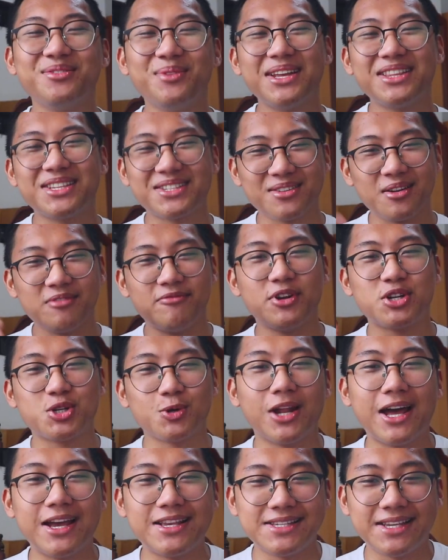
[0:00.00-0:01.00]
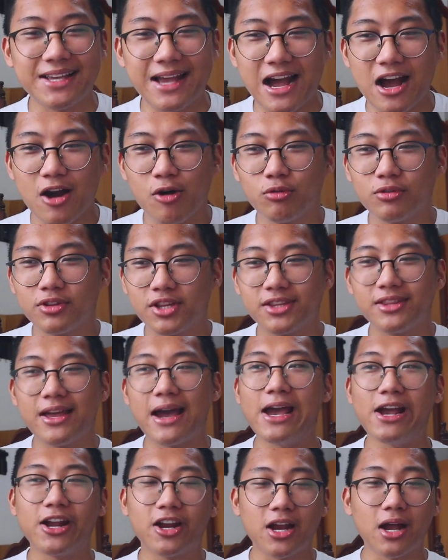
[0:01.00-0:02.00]
start visualizing how the
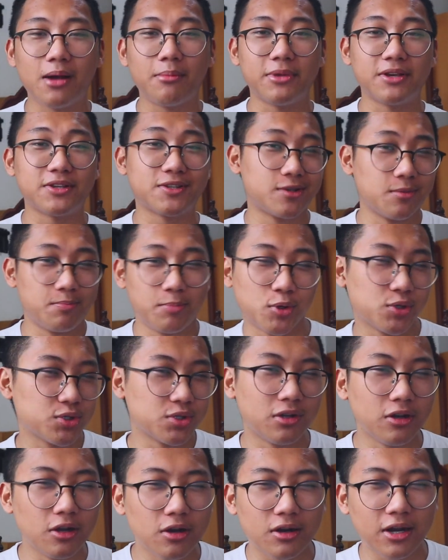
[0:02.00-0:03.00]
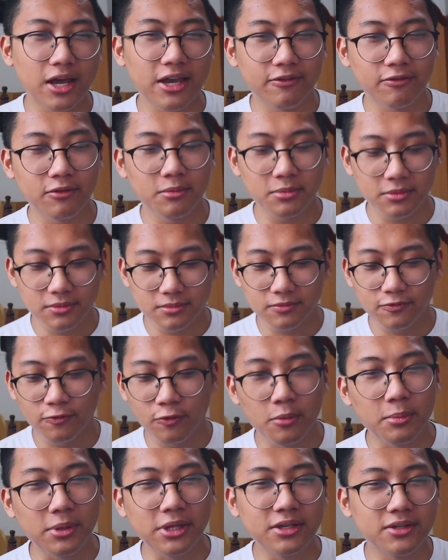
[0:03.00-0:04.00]
diagram is supposed to look like for
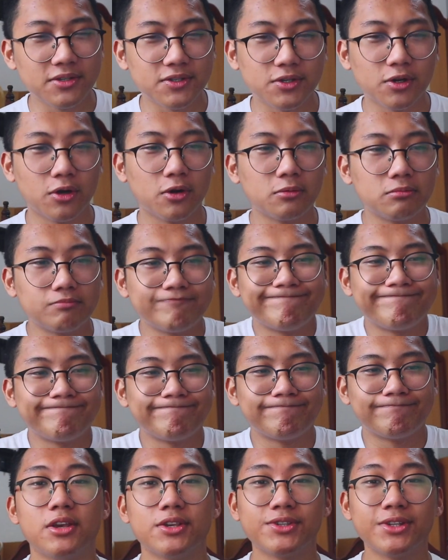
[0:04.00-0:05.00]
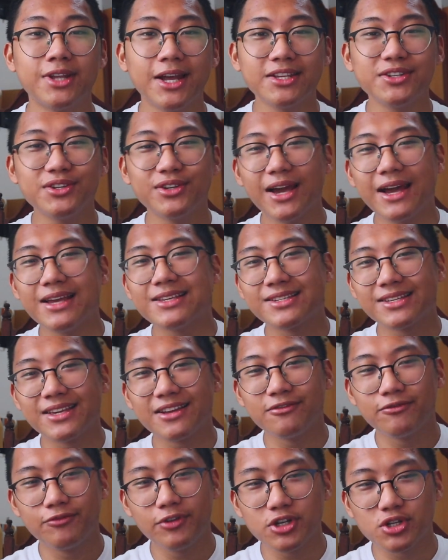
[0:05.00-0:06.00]
me, so that you guys
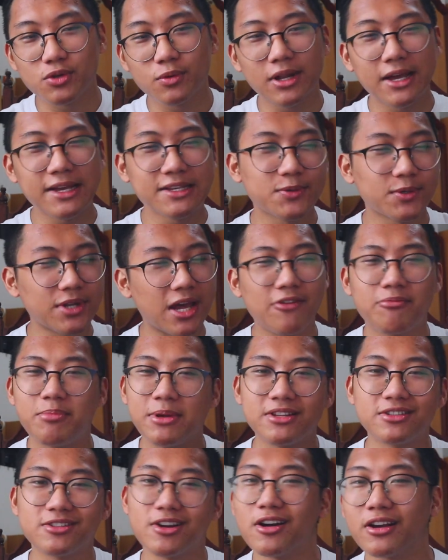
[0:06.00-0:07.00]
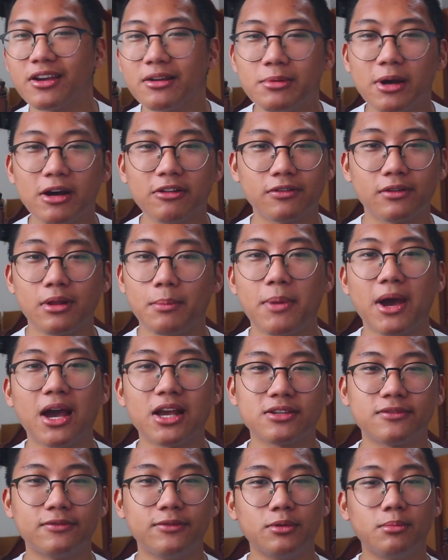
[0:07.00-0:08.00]
can visualize what I've been talking about for the
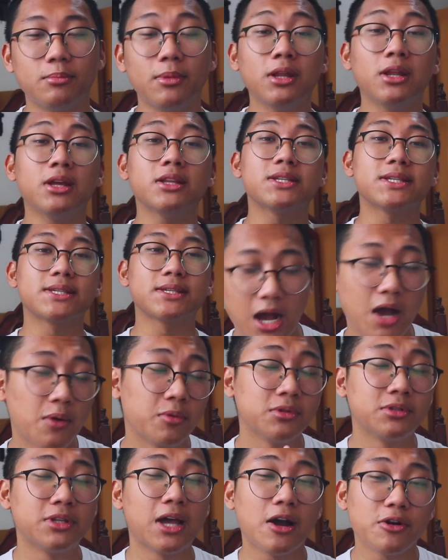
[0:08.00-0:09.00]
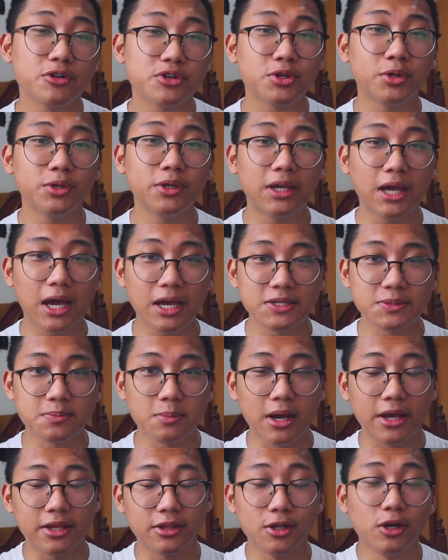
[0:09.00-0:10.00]
past few minutes. I will now show you guys
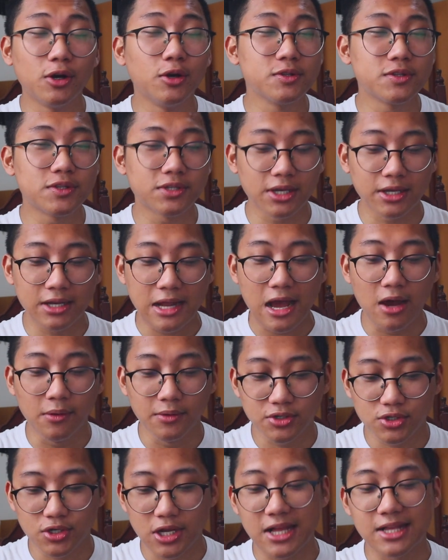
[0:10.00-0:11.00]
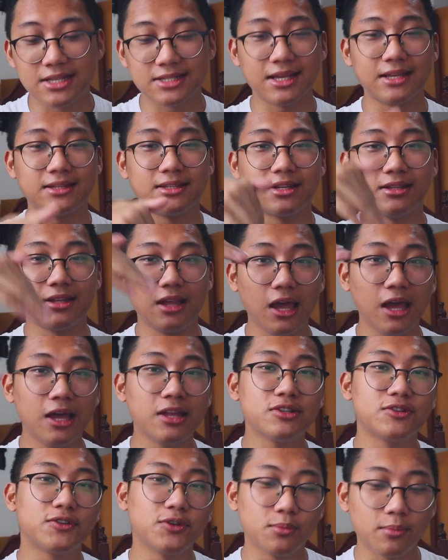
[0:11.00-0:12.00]
my notes and how it translated
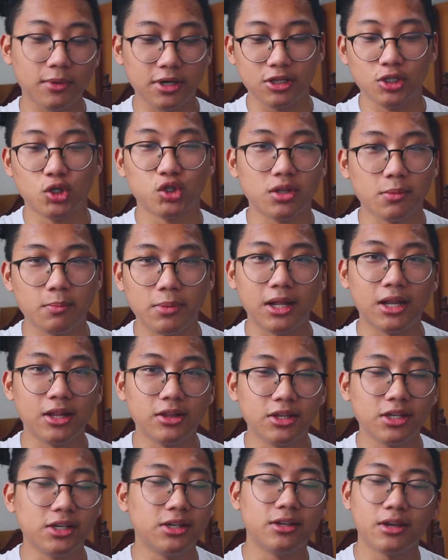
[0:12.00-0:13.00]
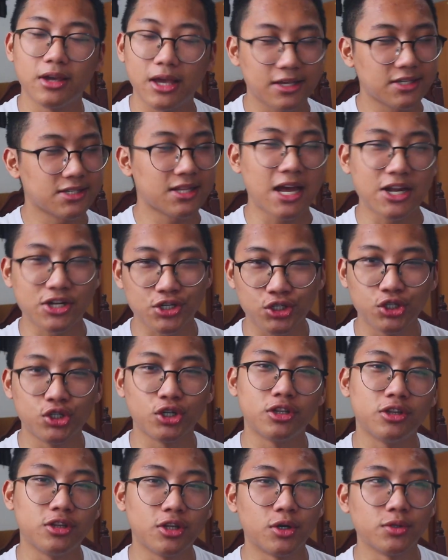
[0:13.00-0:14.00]
into my Notability /
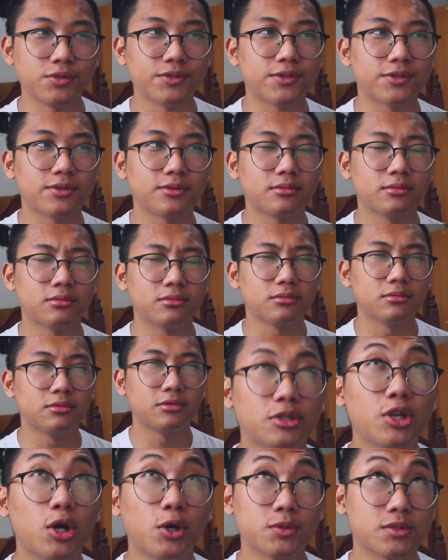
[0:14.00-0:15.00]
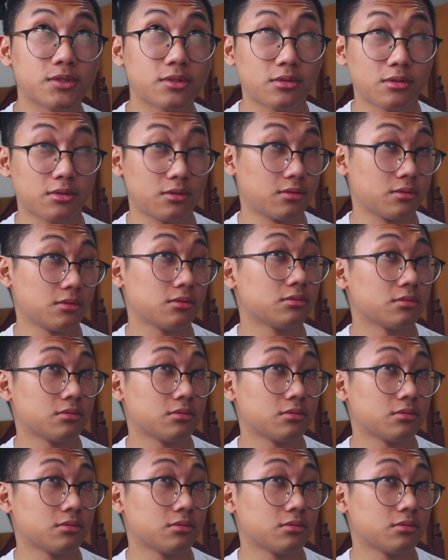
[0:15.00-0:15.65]
Goodnotes notes.